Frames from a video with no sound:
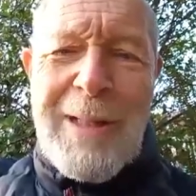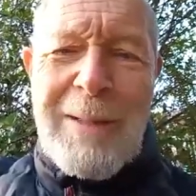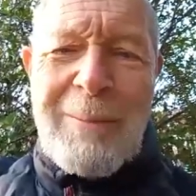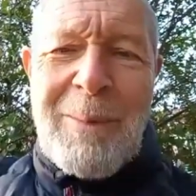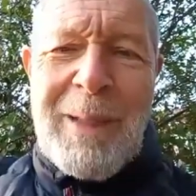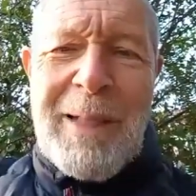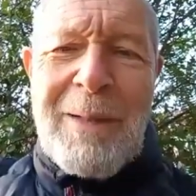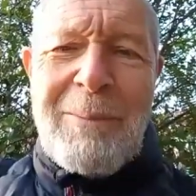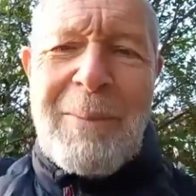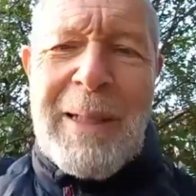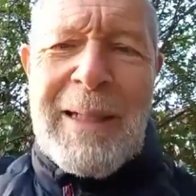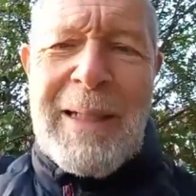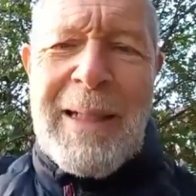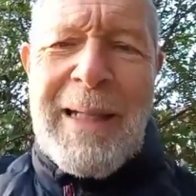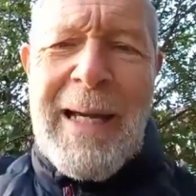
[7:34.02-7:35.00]
Miriam
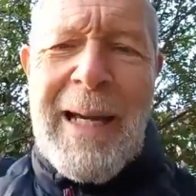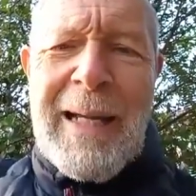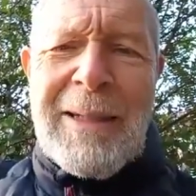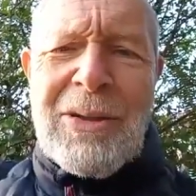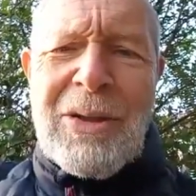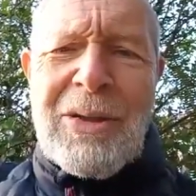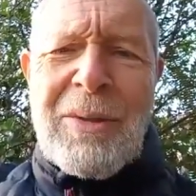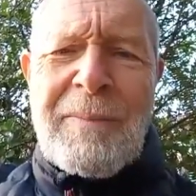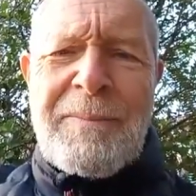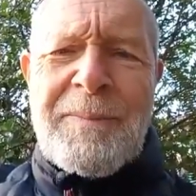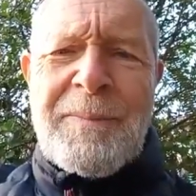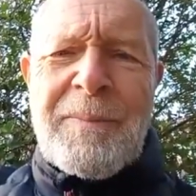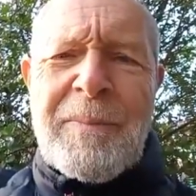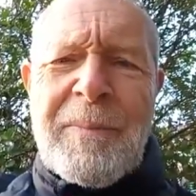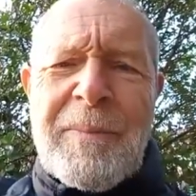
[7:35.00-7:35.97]
Bande asks,
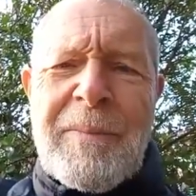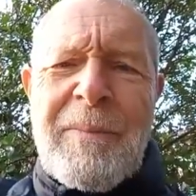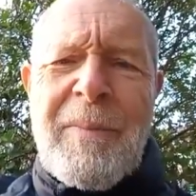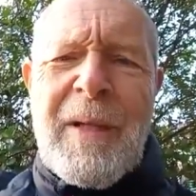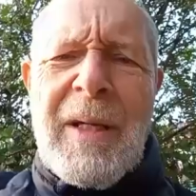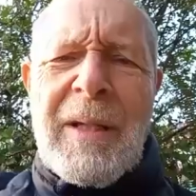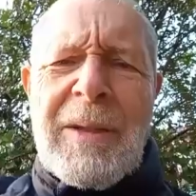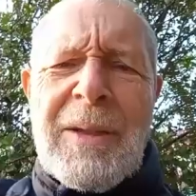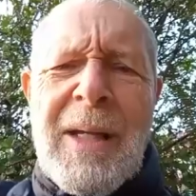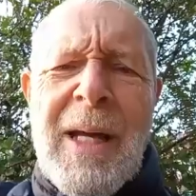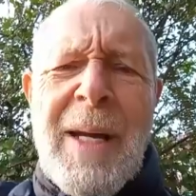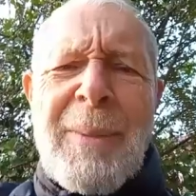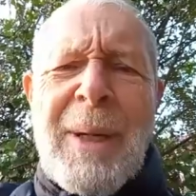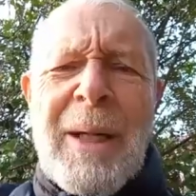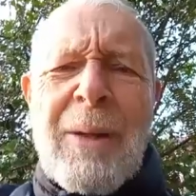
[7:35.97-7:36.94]

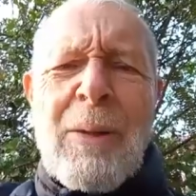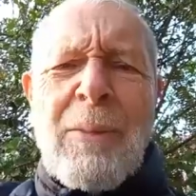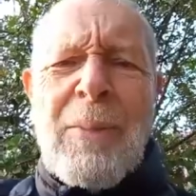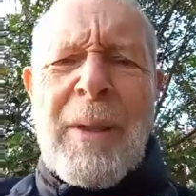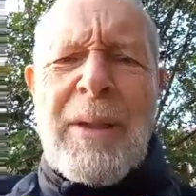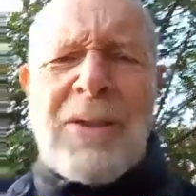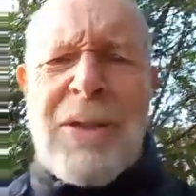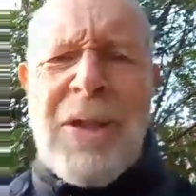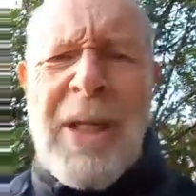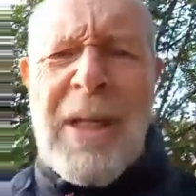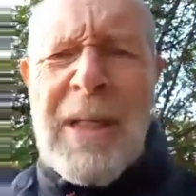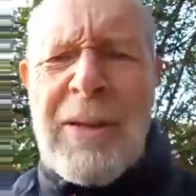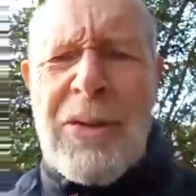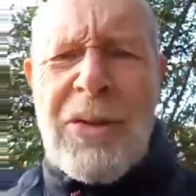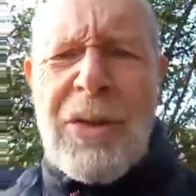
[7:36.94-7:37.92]
Assalamu alaikum, please tell
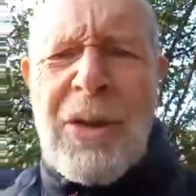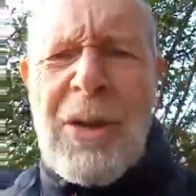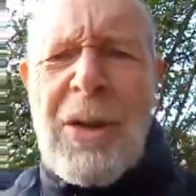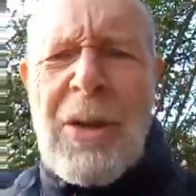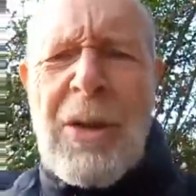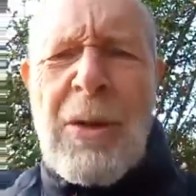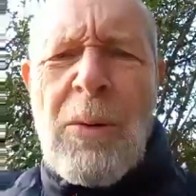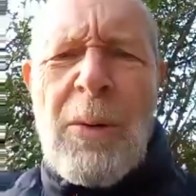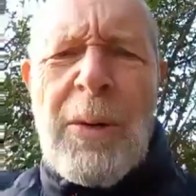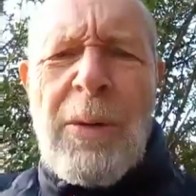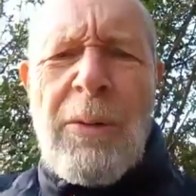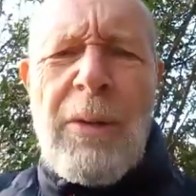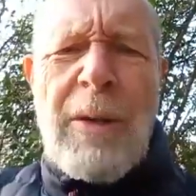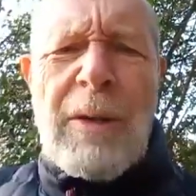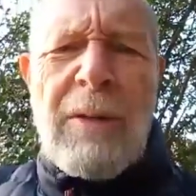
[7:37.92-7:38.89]
us, what do
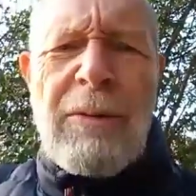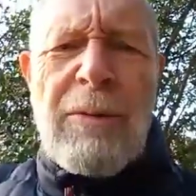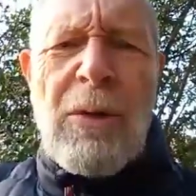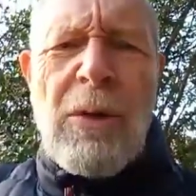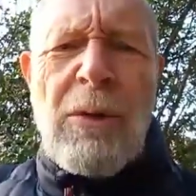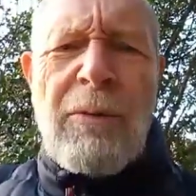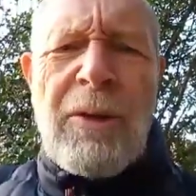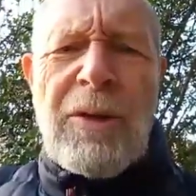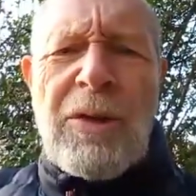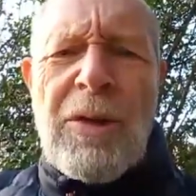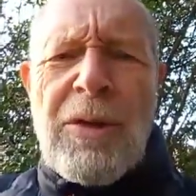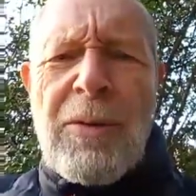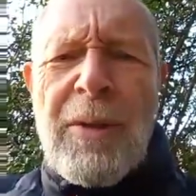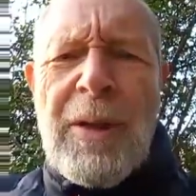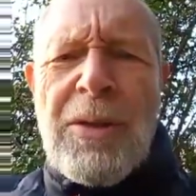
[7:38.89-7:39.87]
you think of COVID
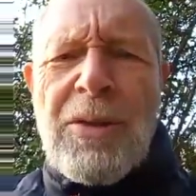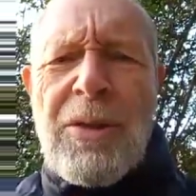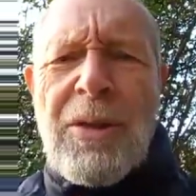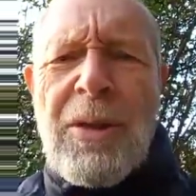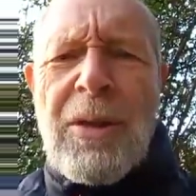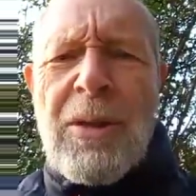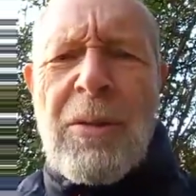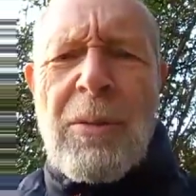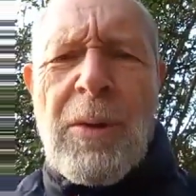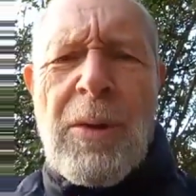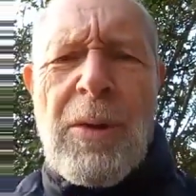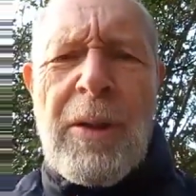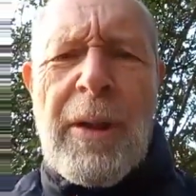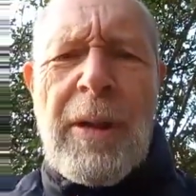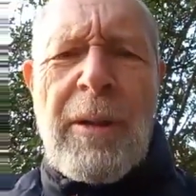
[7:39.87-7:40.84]
situation in the
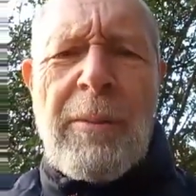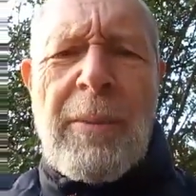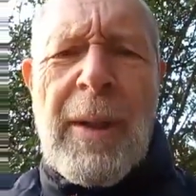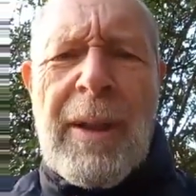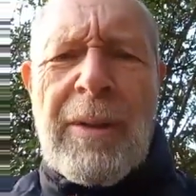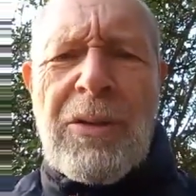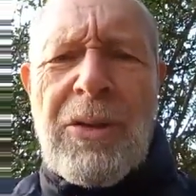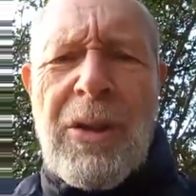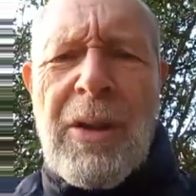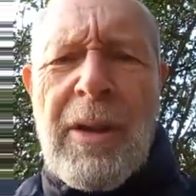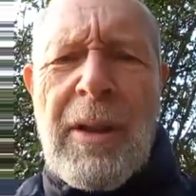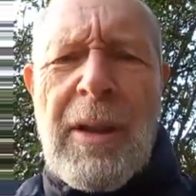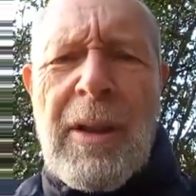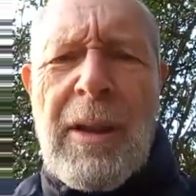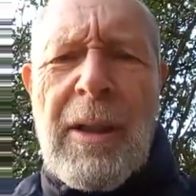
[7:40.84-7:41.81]
world and in
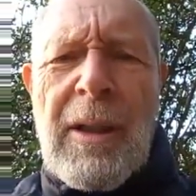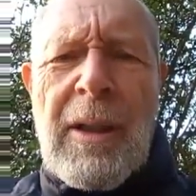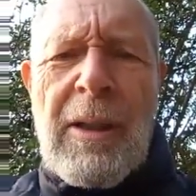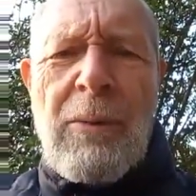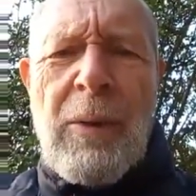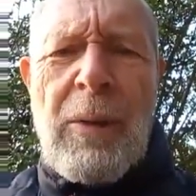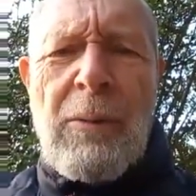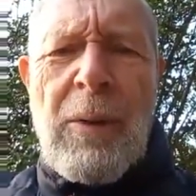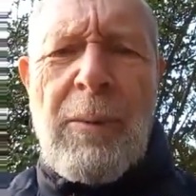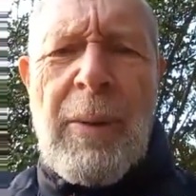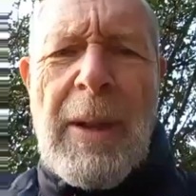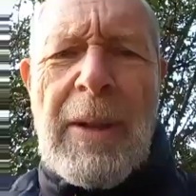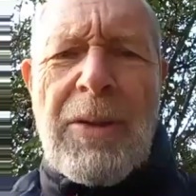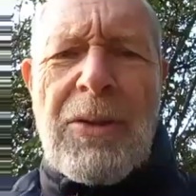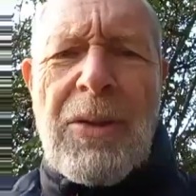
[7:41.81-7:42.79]
Pakistan, and when will
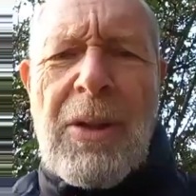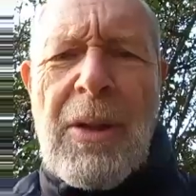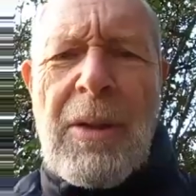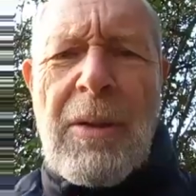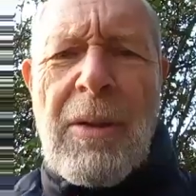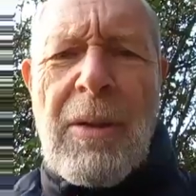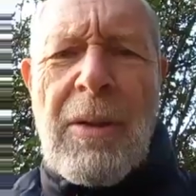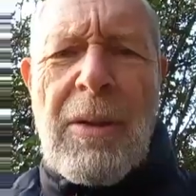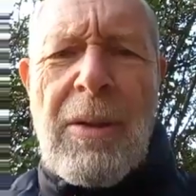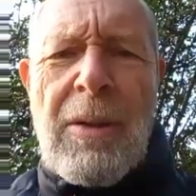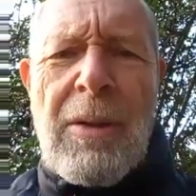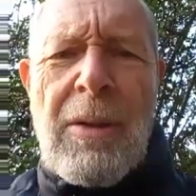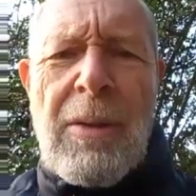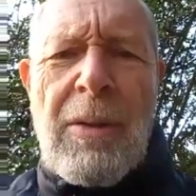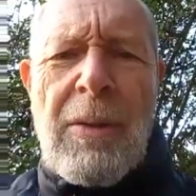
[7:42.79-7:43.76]
Pakistan
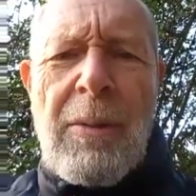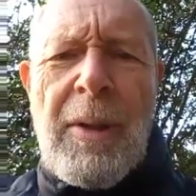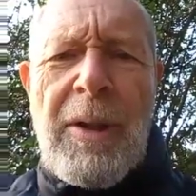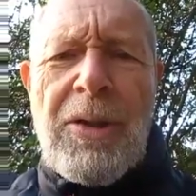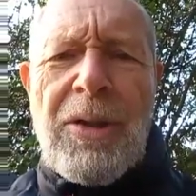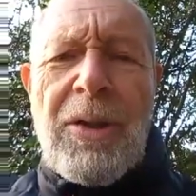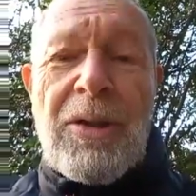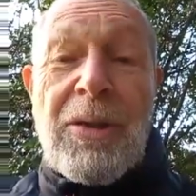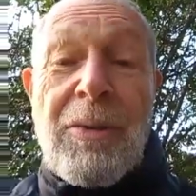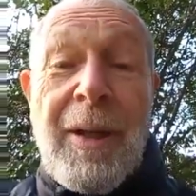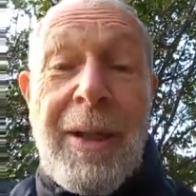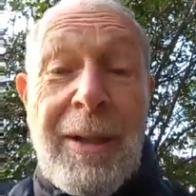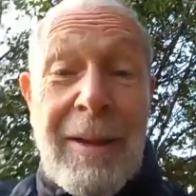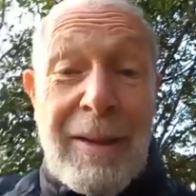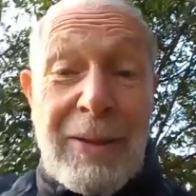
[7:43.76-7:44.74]
reach its
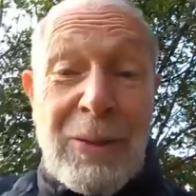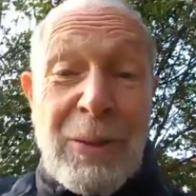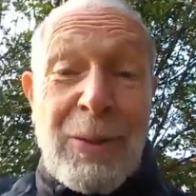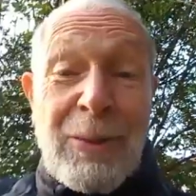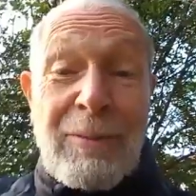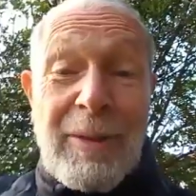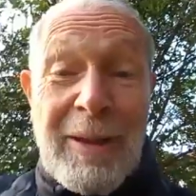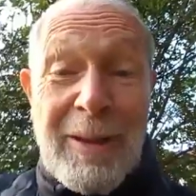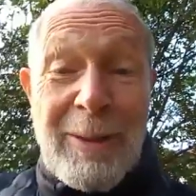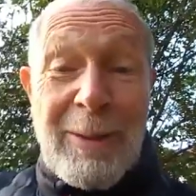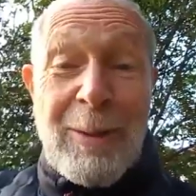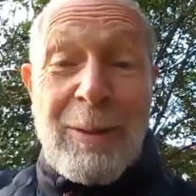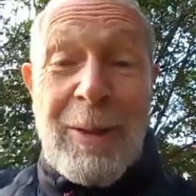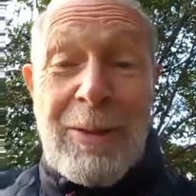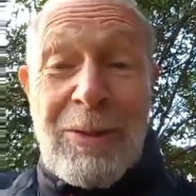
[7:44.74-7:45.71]
greatness? Oh, very
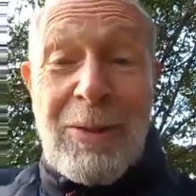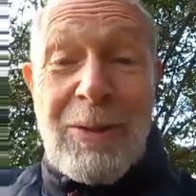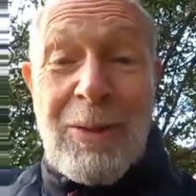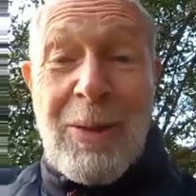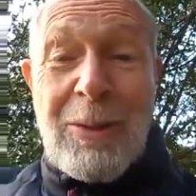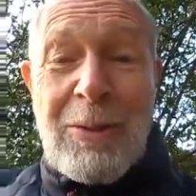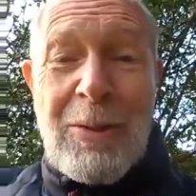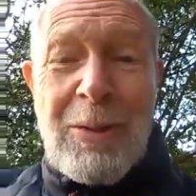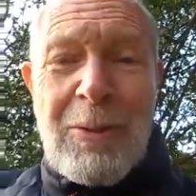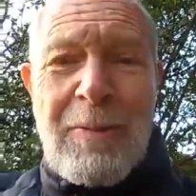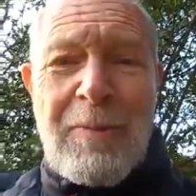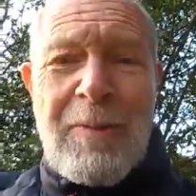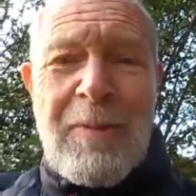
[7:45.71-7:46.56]
good questions also.